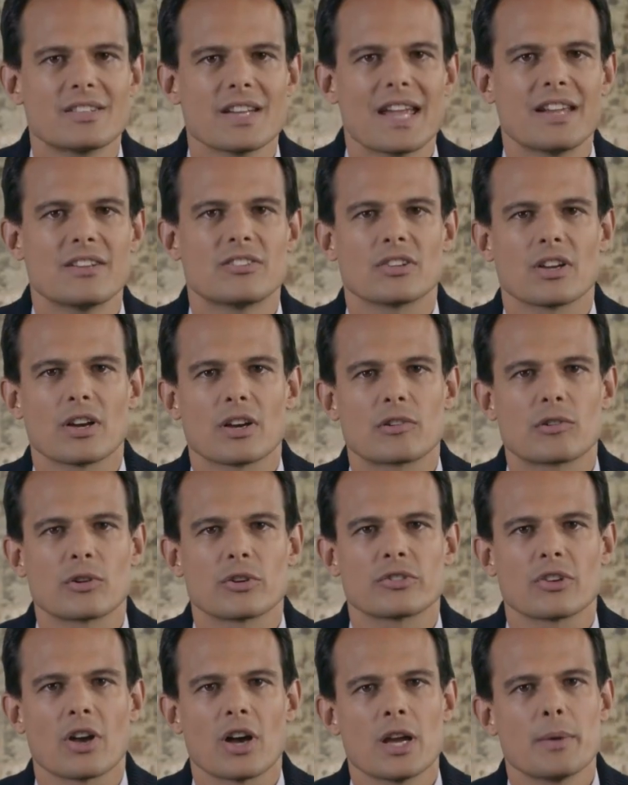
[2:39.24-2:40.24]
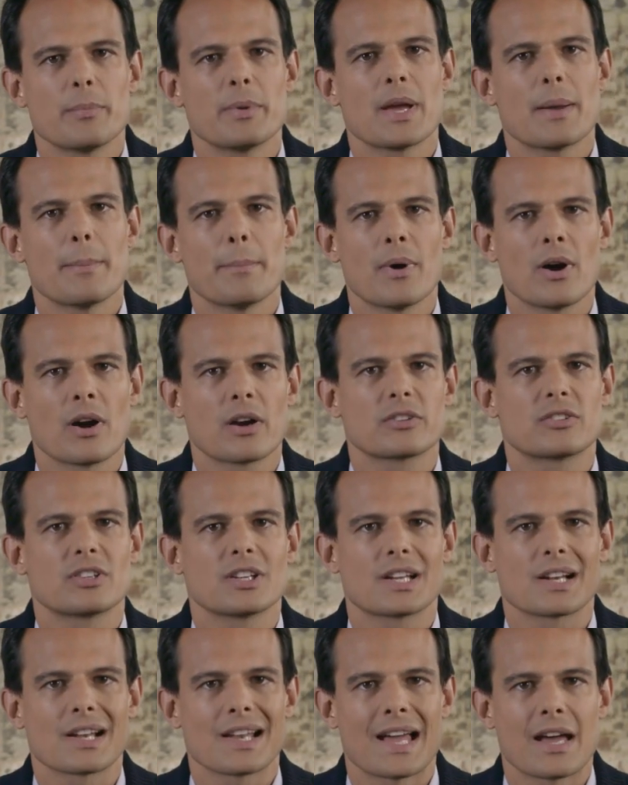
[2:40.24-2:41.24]
data across IBM
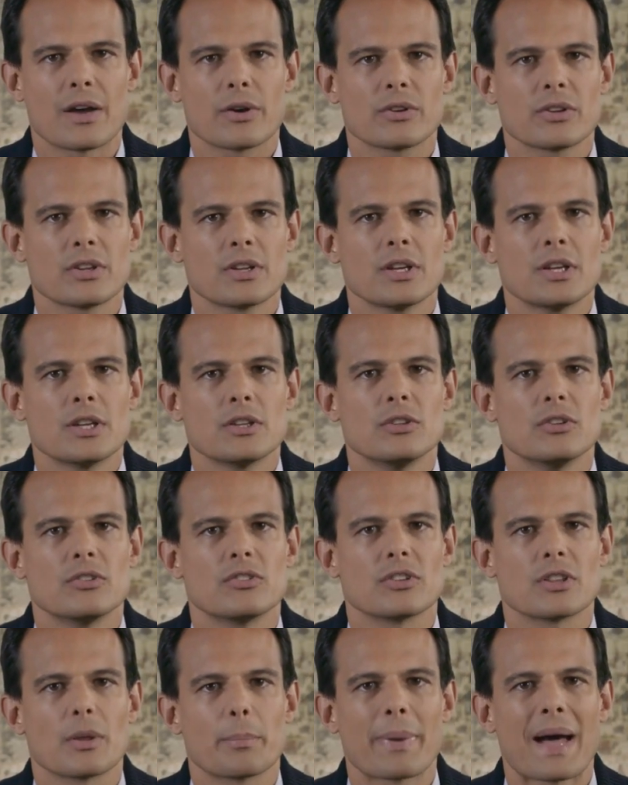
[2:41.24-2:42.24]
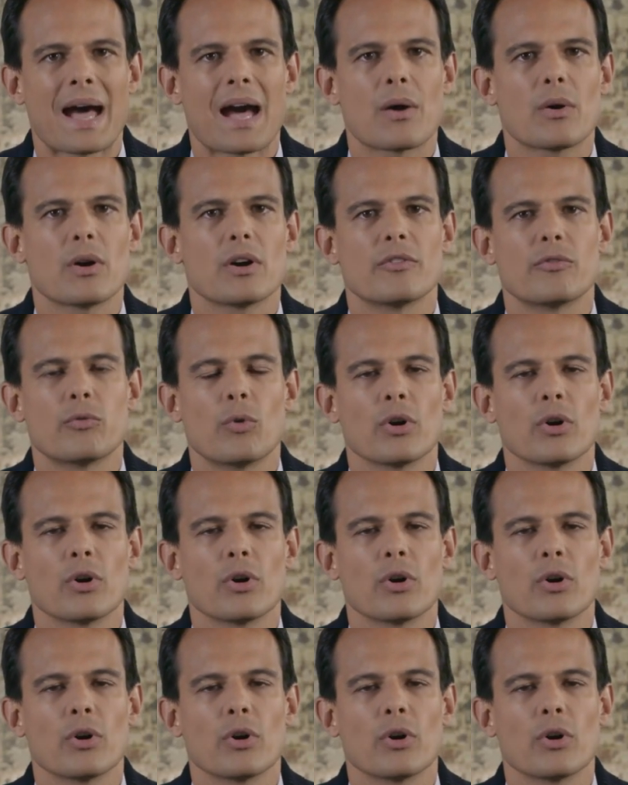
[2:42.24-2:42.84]
Marketing Cloud using the power of